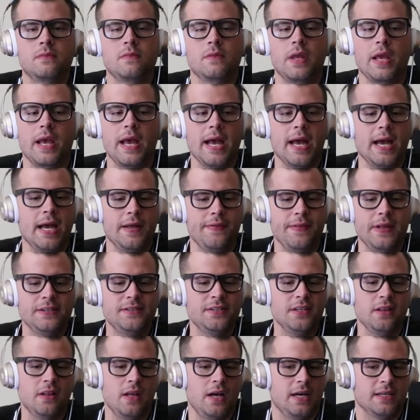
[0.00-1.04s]
Yeah, and that's
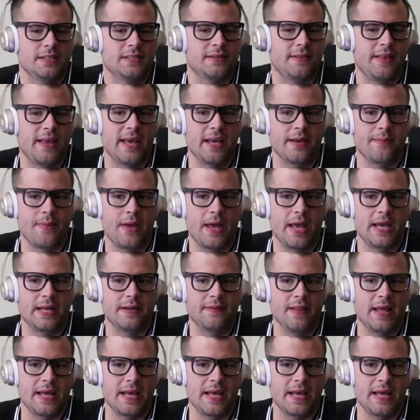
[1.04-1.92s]
a lost thing, man.